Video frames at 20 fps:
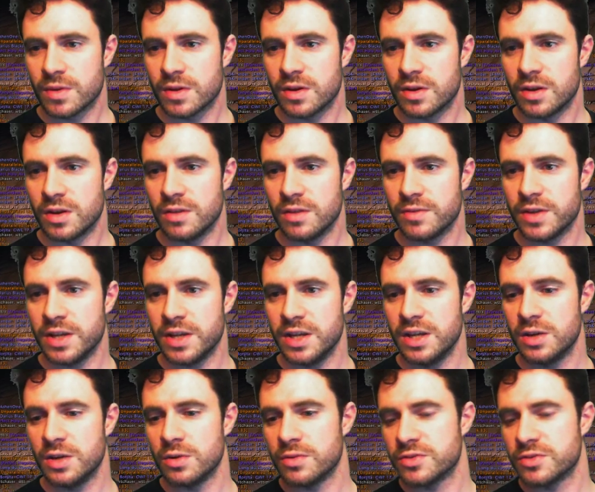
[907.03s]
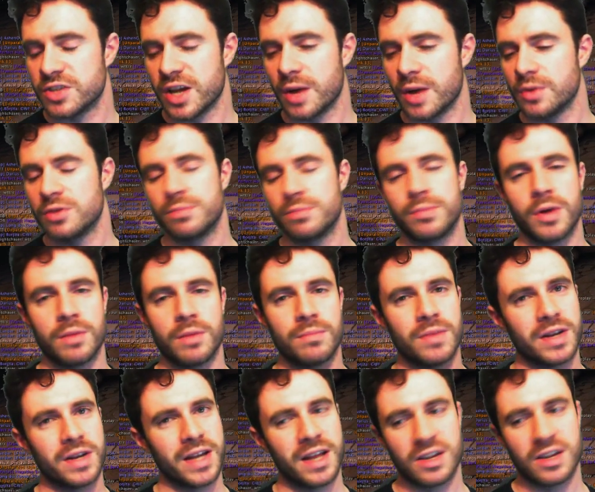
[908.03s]
lovely eagle sound, but
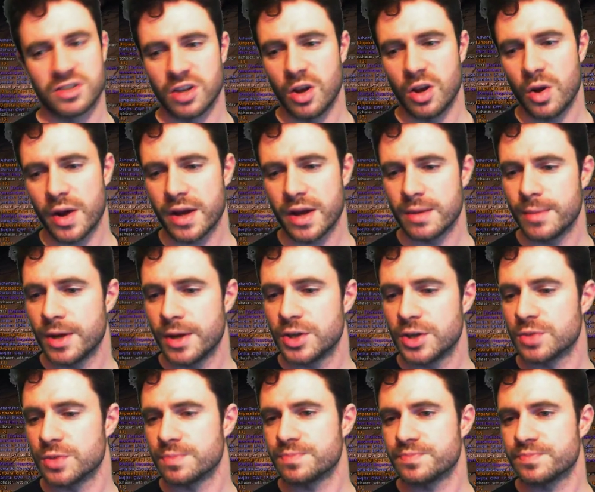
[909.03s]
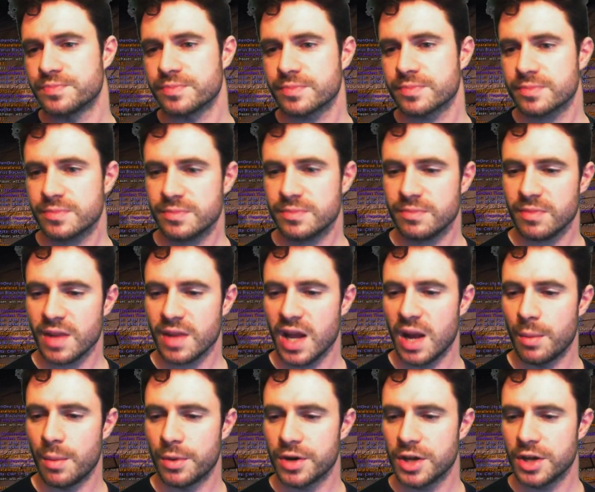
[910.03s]
again it's a long animation.
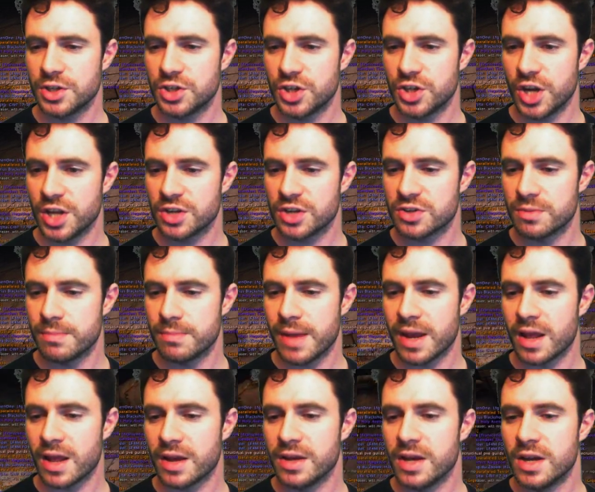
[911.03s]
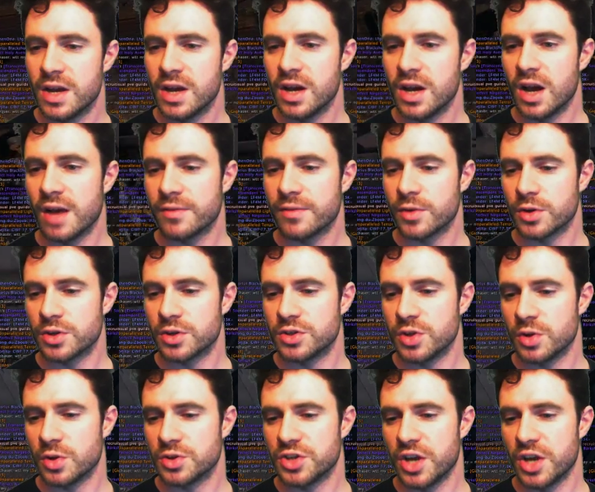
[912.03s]
And when I change to melee, I've got to
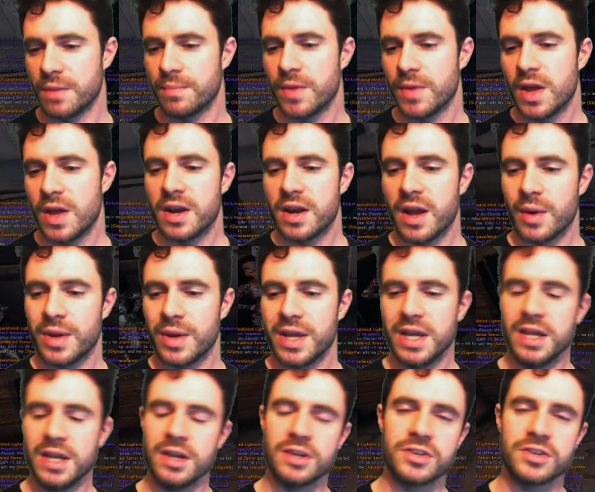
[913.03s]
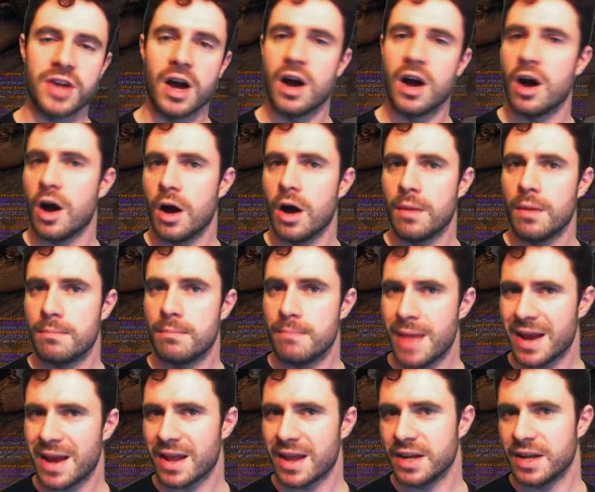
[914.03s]
dodge in. Now E and R,
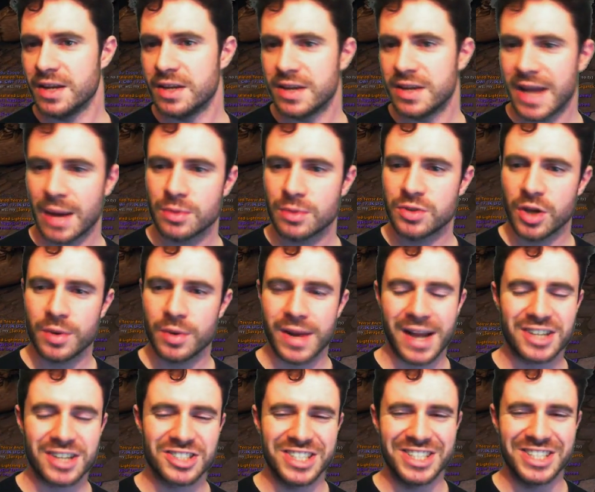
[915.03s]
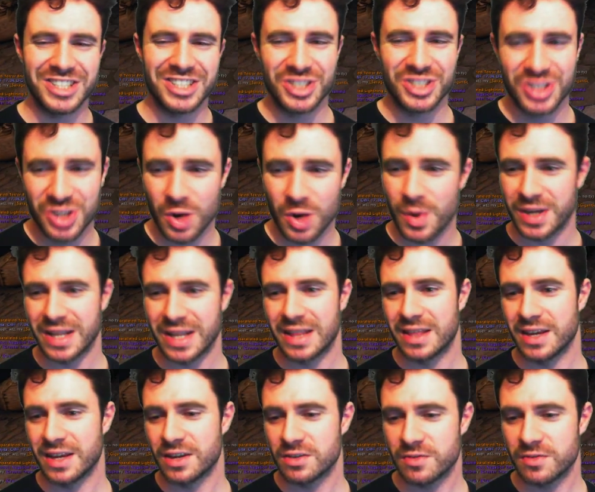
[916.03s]
melee, now don't actually do
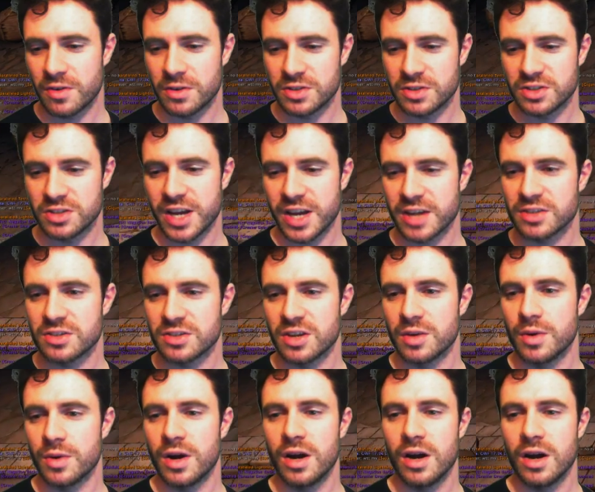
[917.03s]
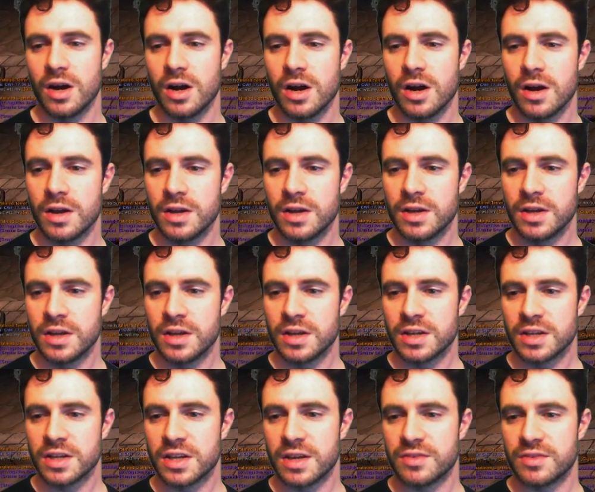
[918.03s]
anything as far as attacks go. R
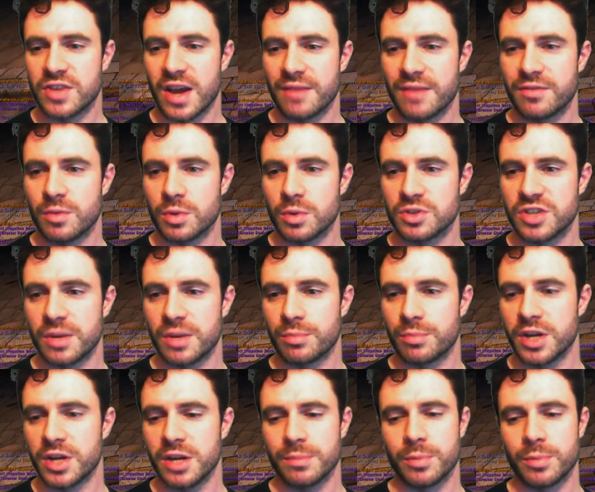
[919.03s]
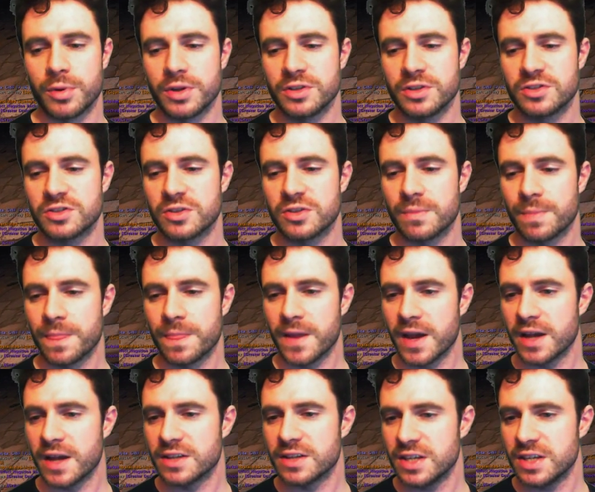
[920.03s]
gives everyone temporary hit points,
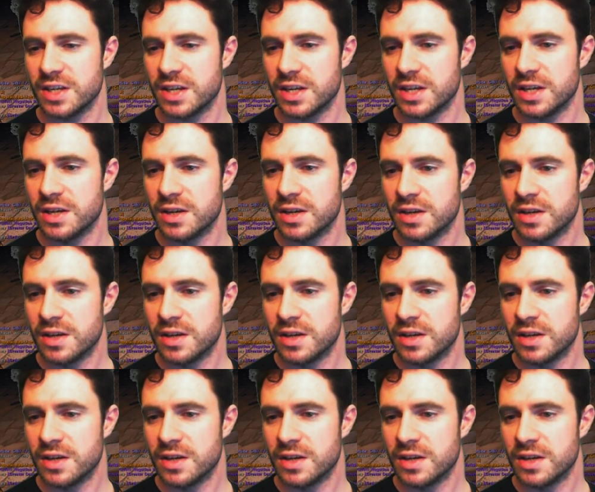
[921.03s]
and E